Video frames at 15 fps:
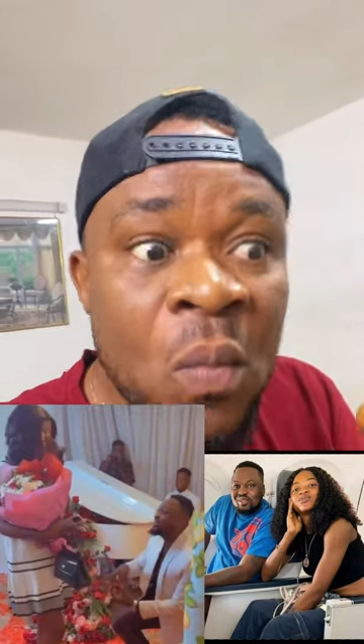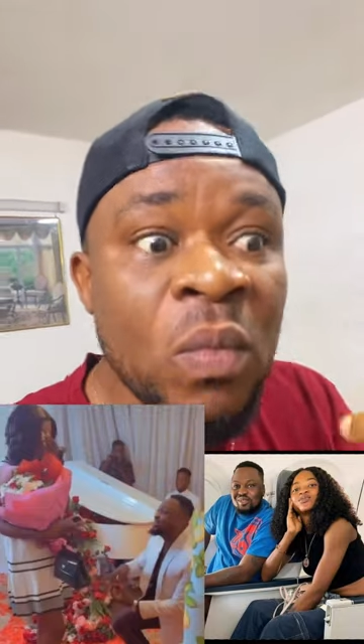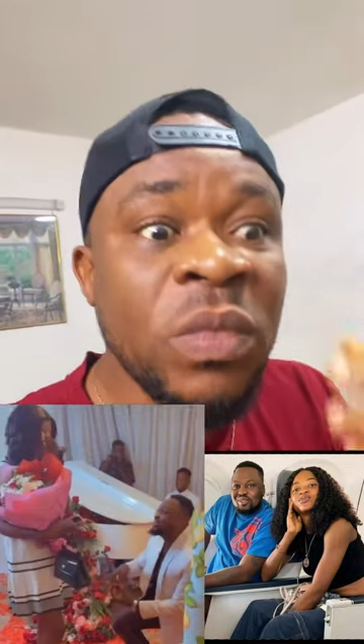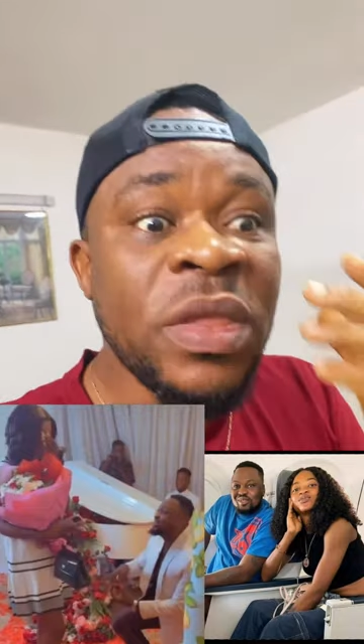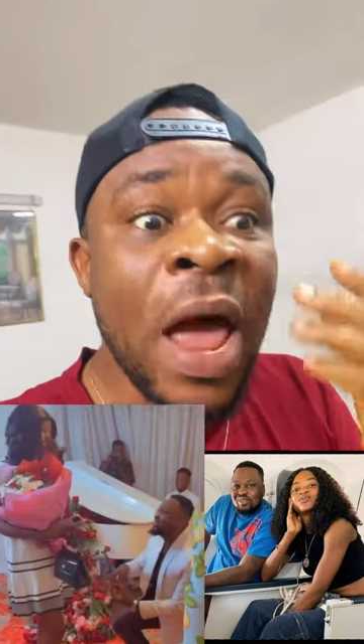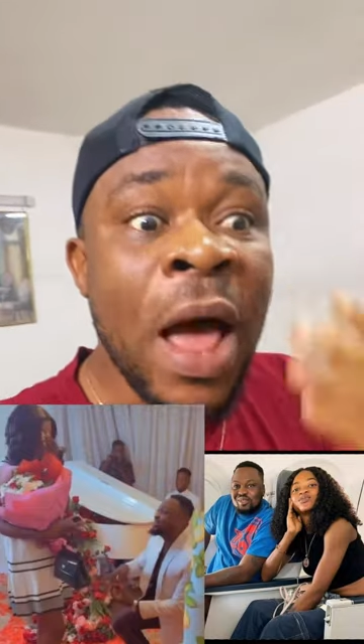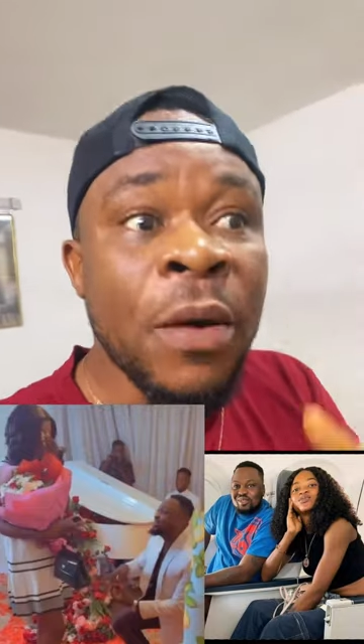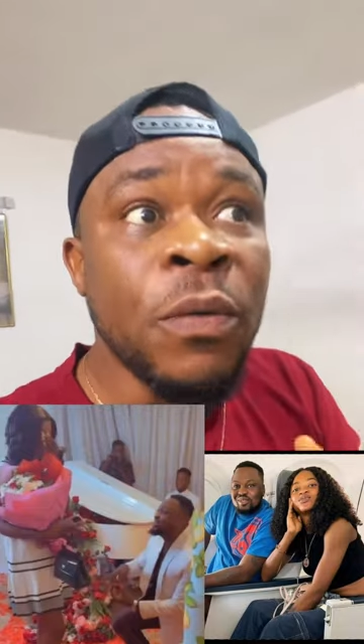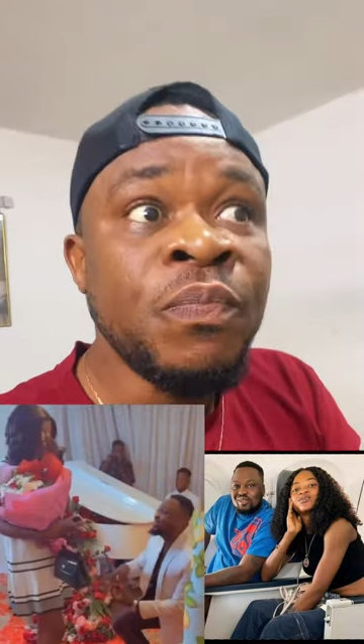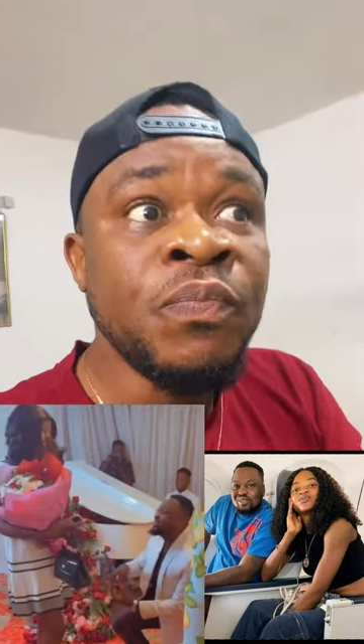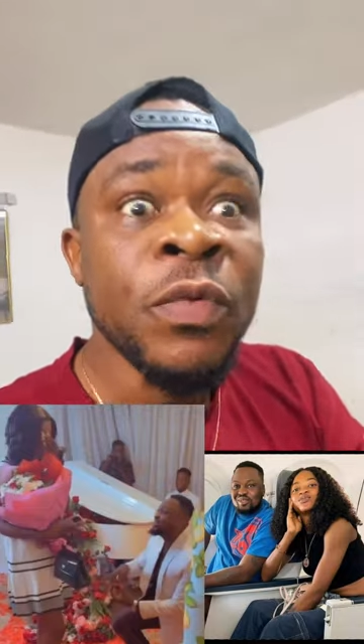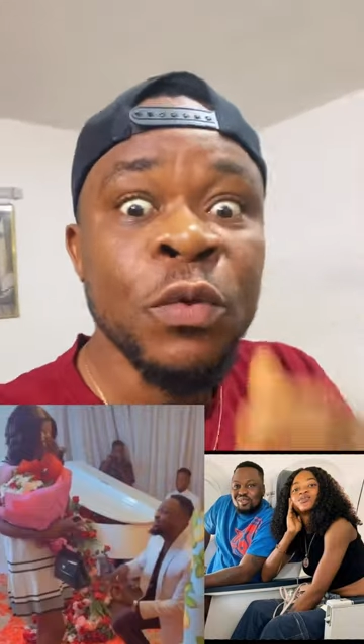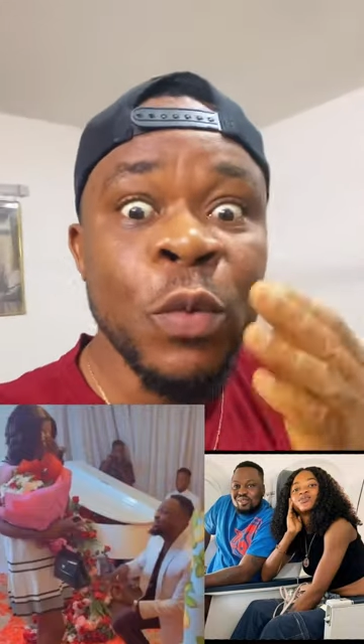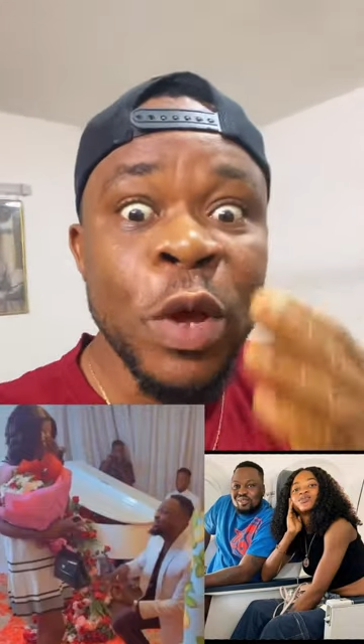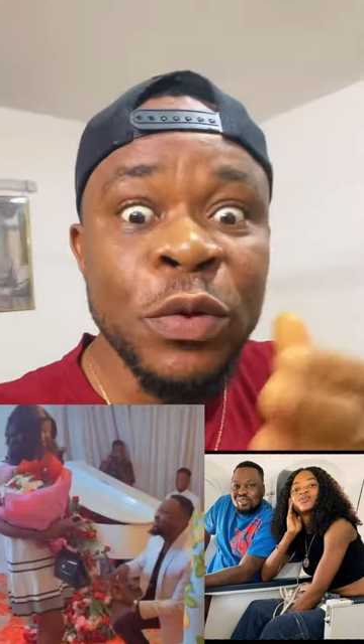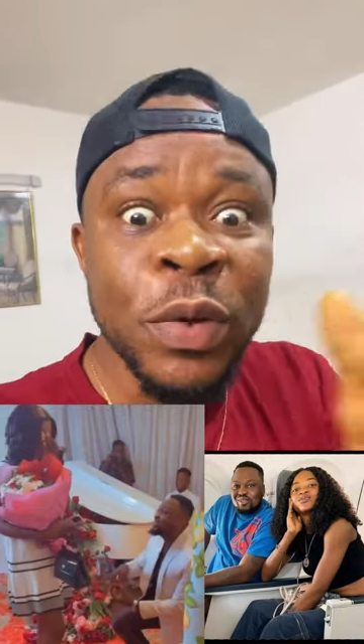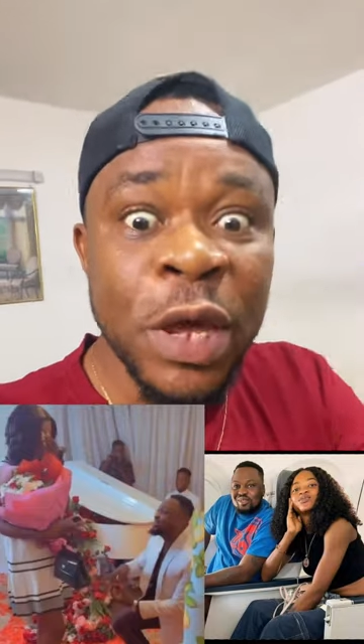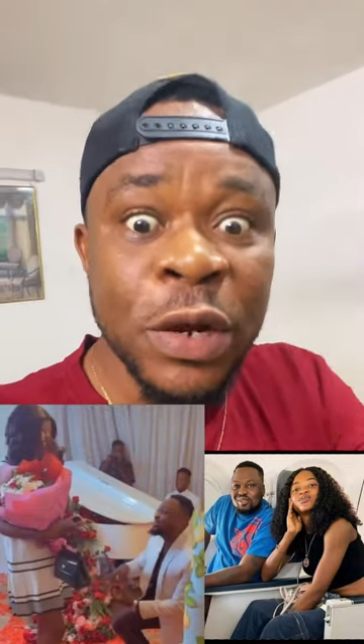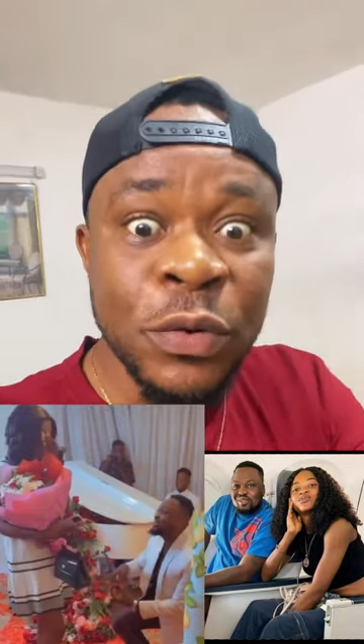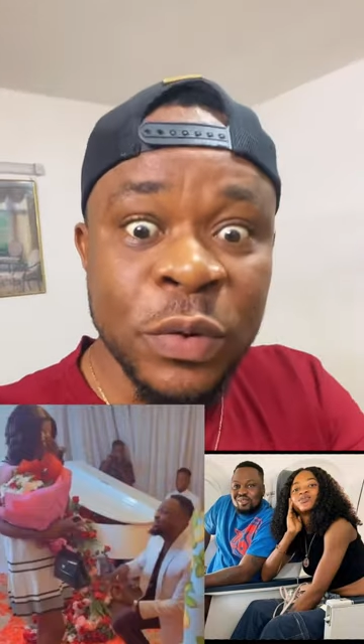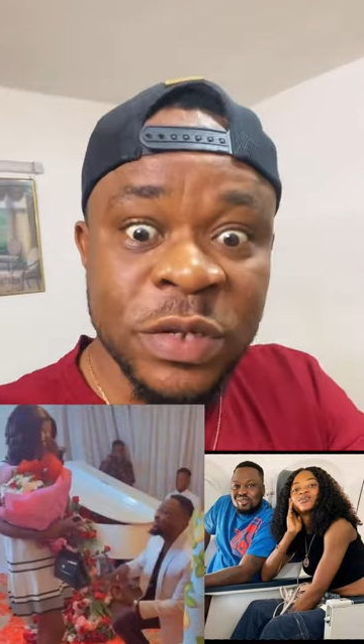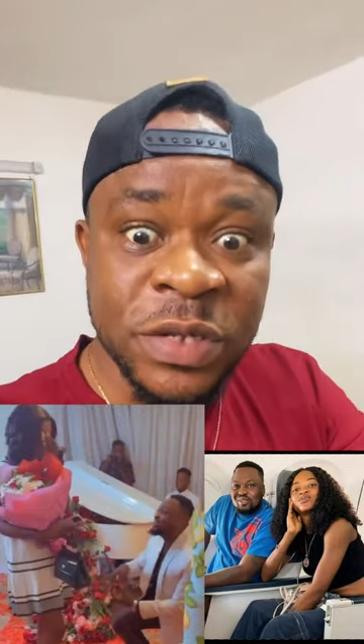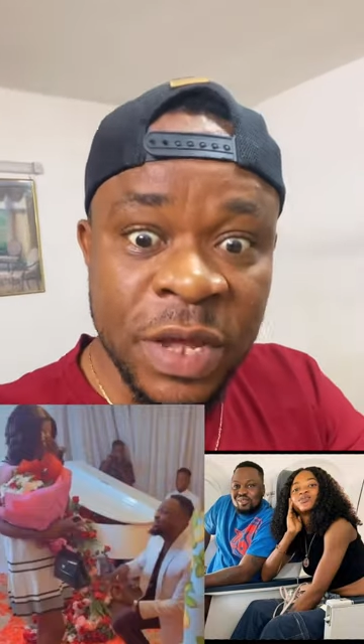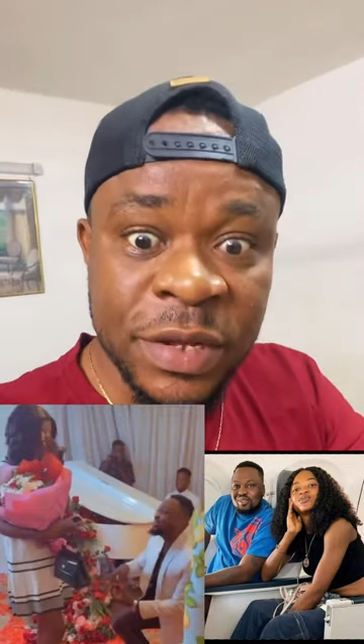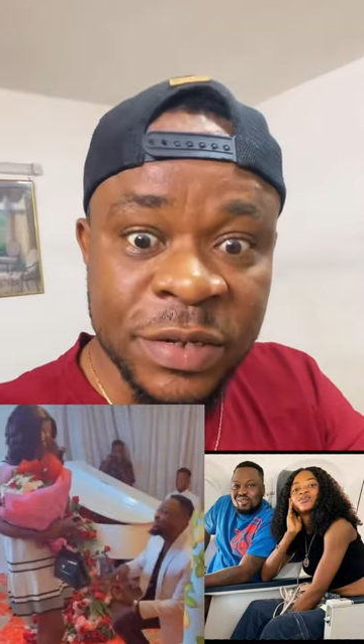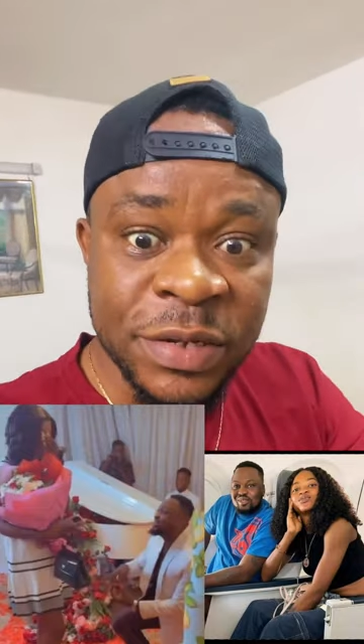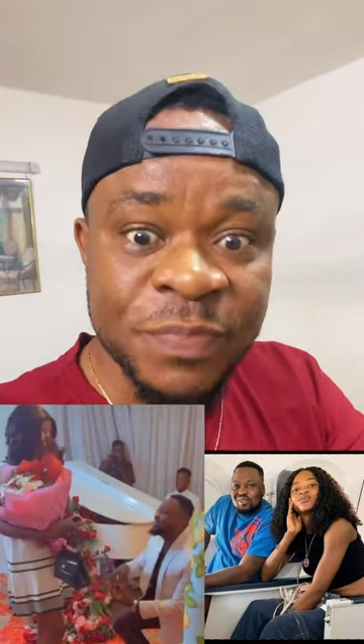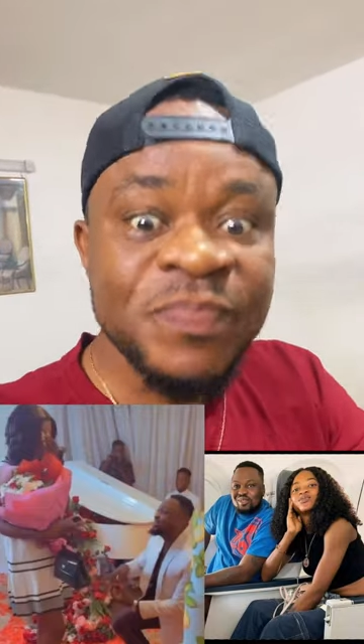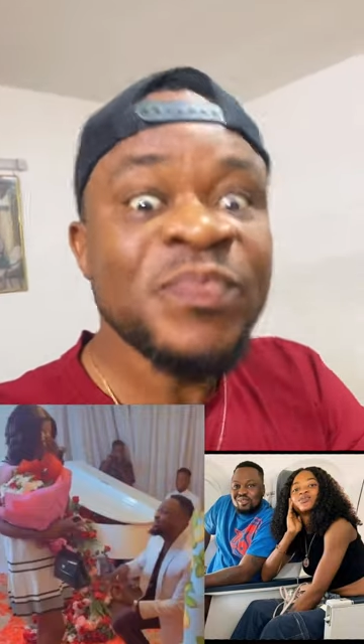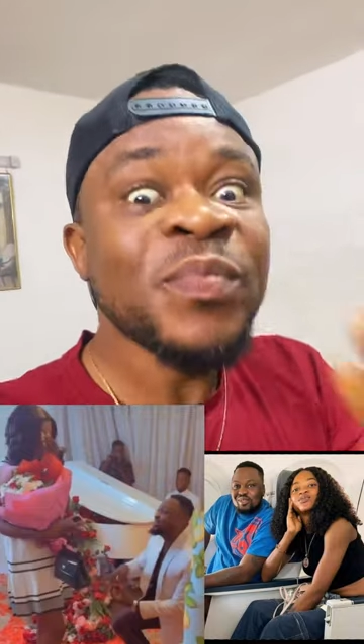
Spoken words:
Now, when you get those things,